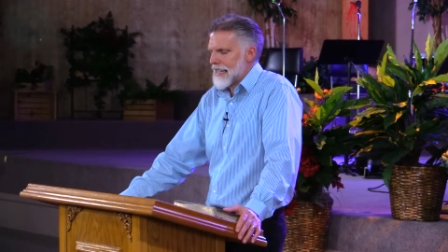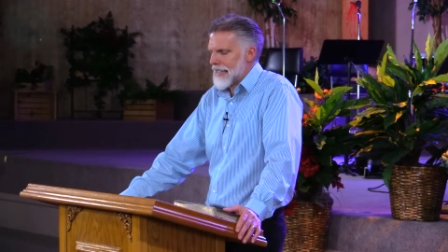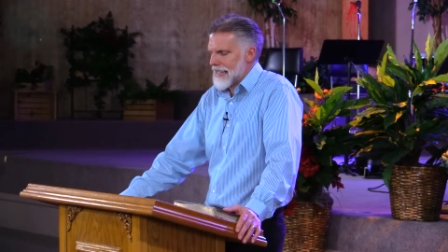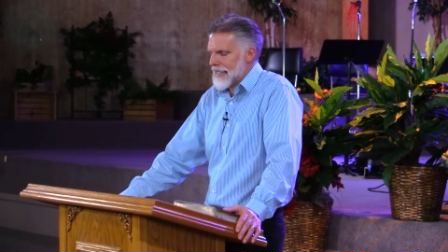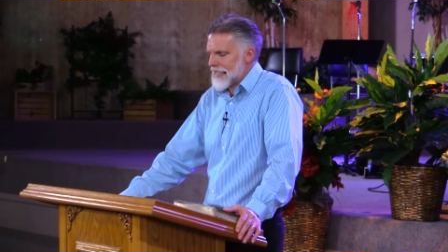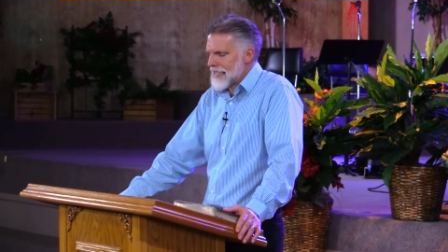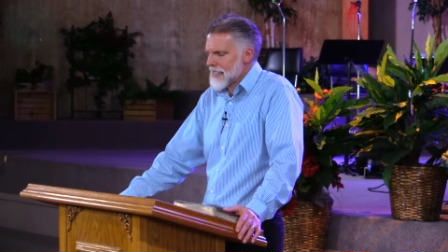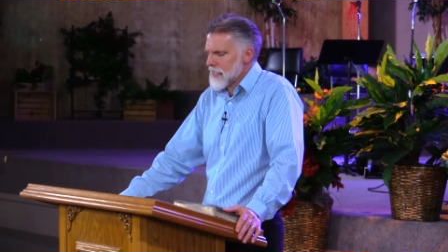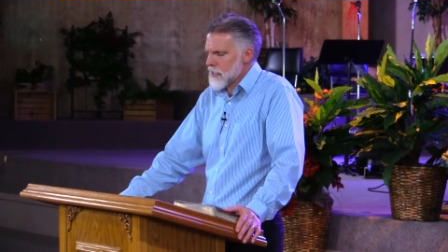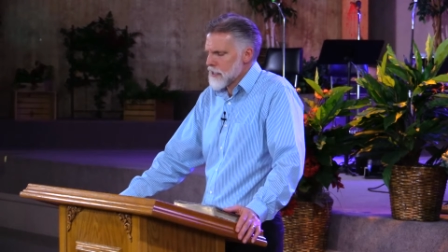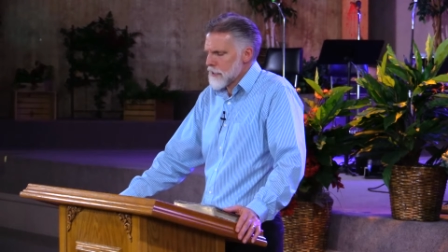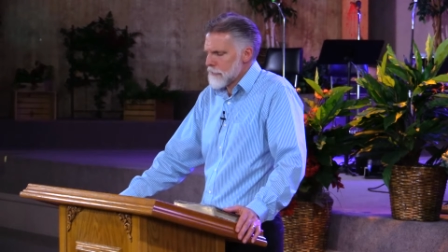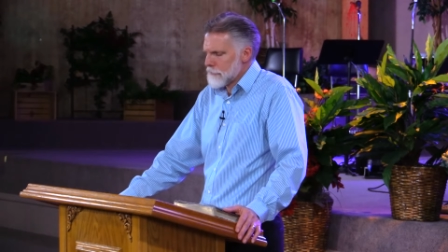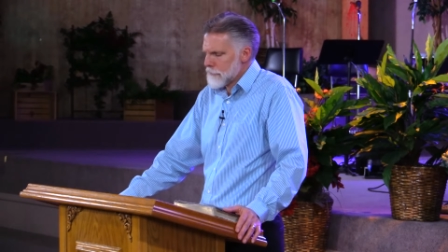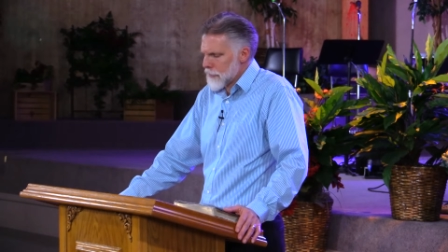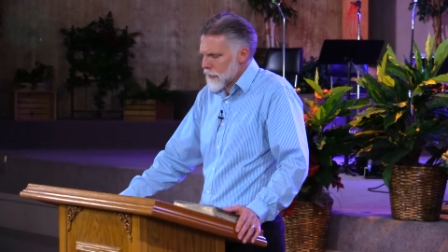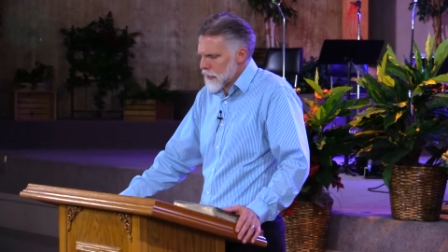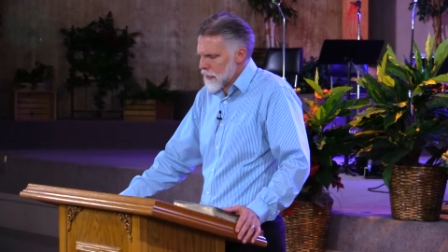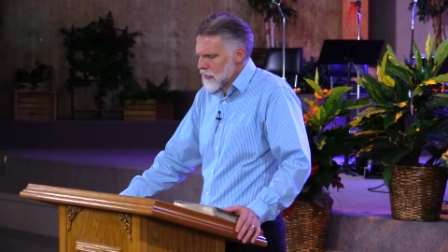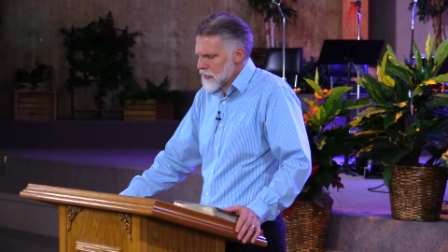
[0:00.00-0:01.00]
This is the
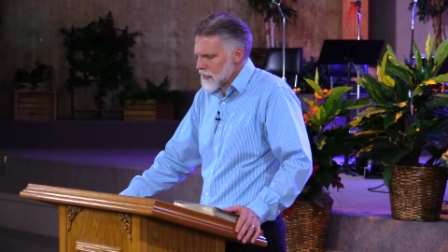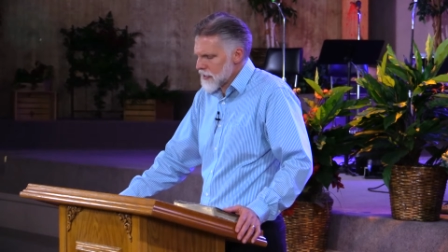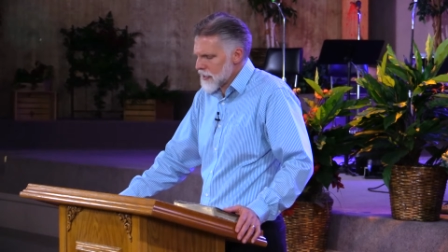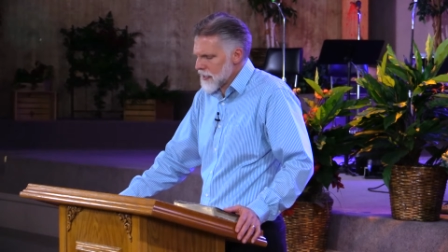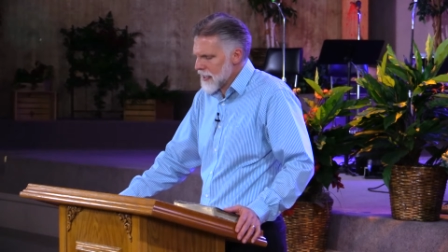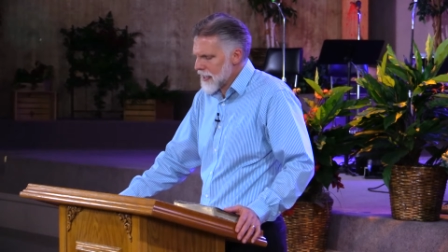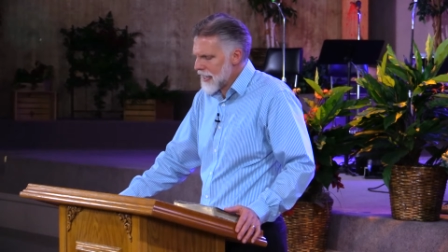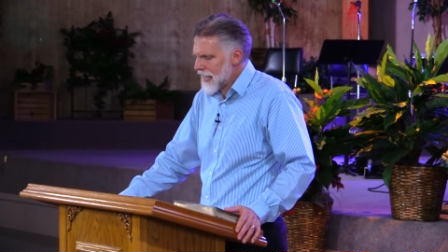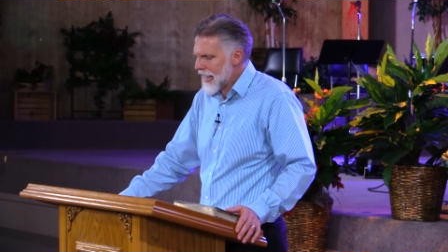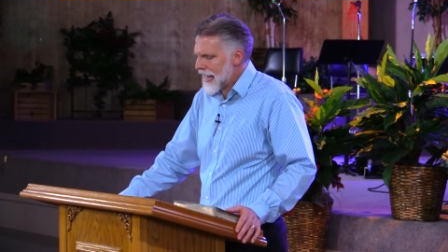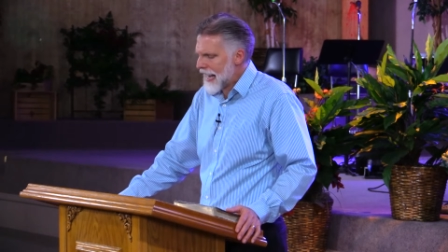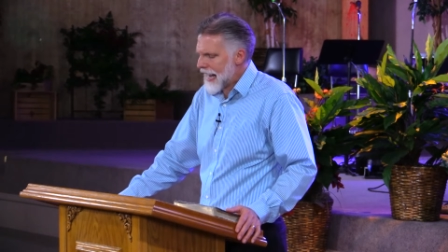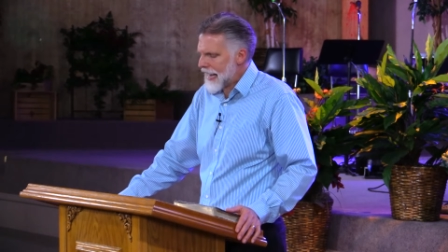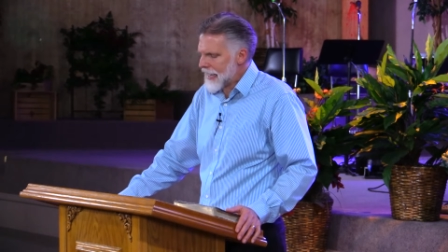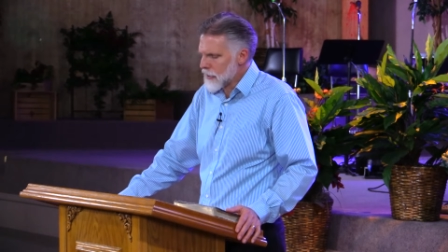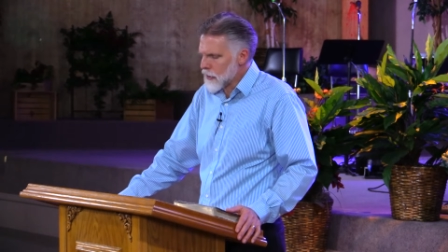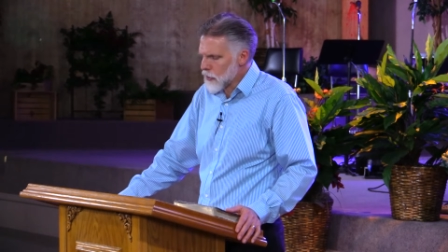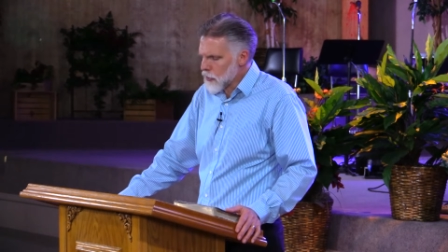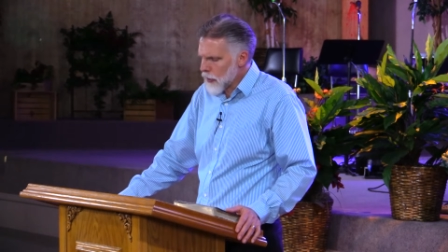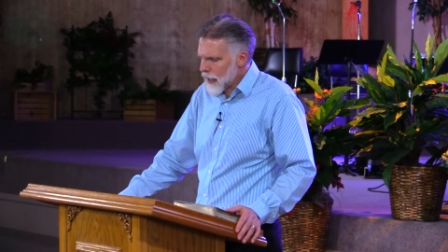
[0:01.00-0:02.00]
first
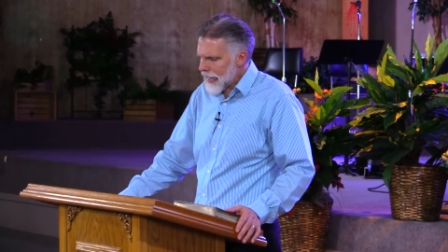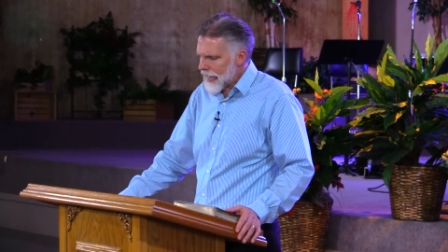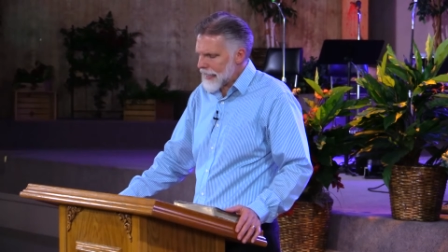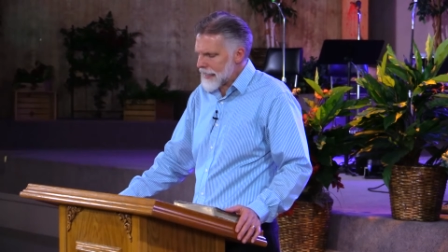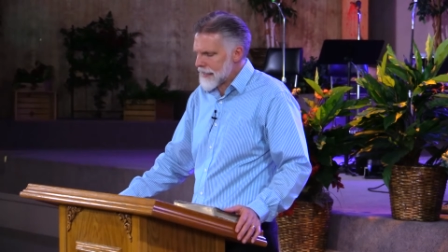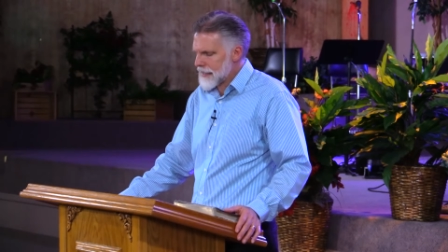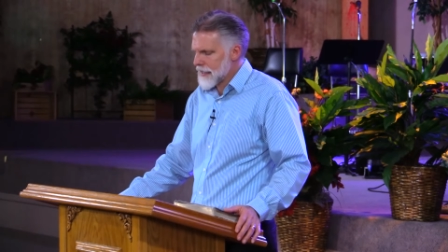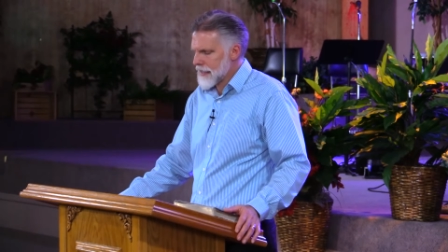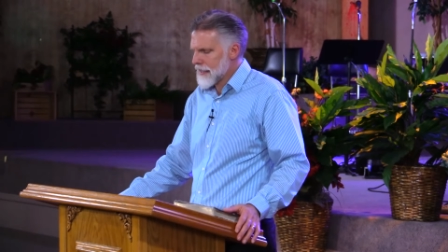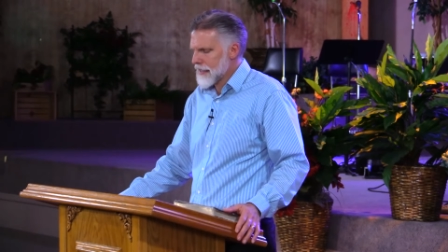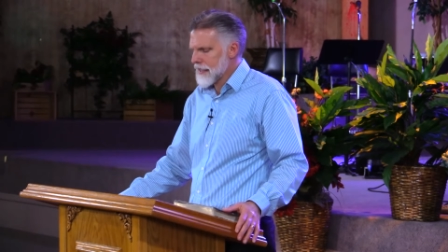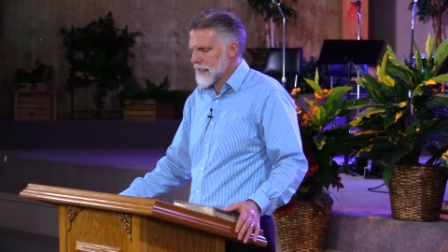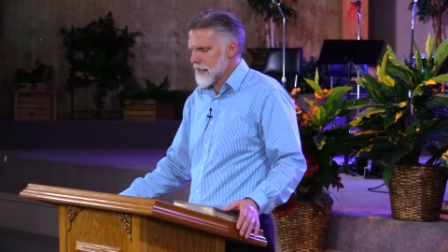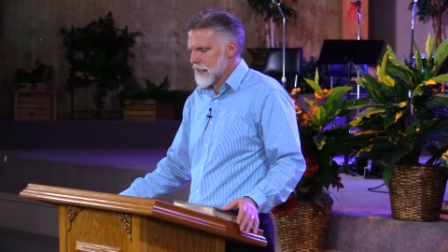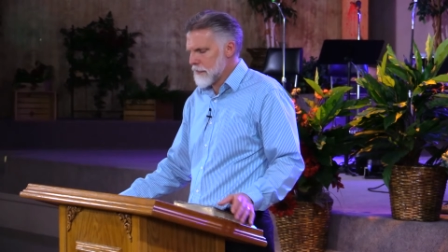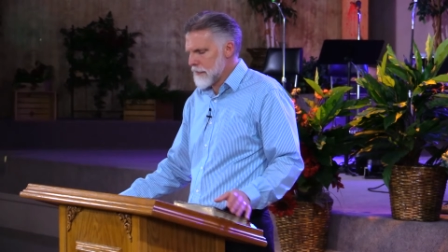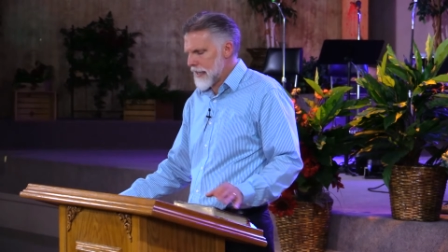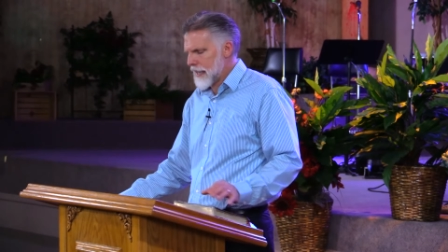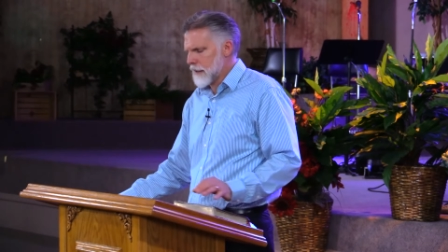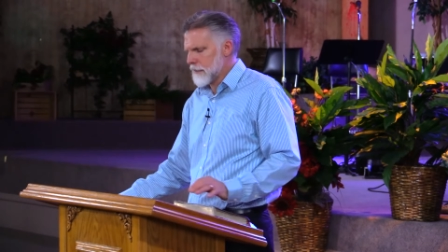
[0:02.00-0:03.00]
and great
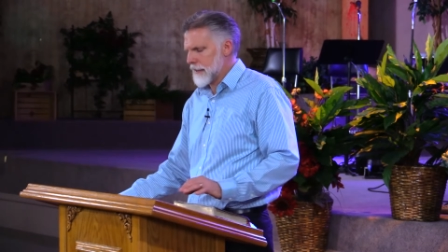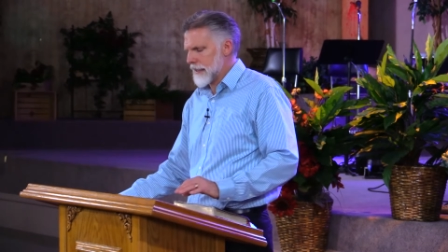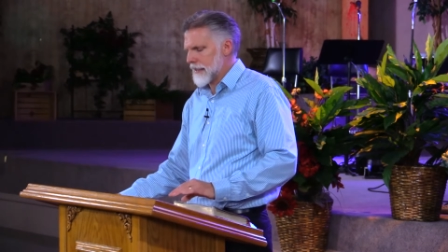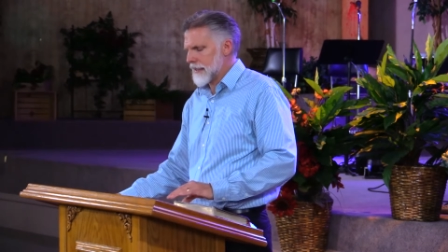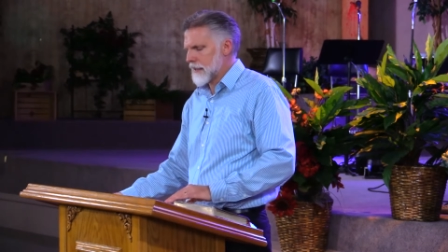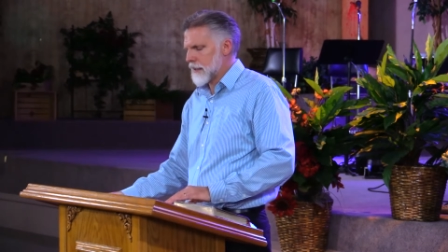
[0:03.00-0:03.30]
commandment.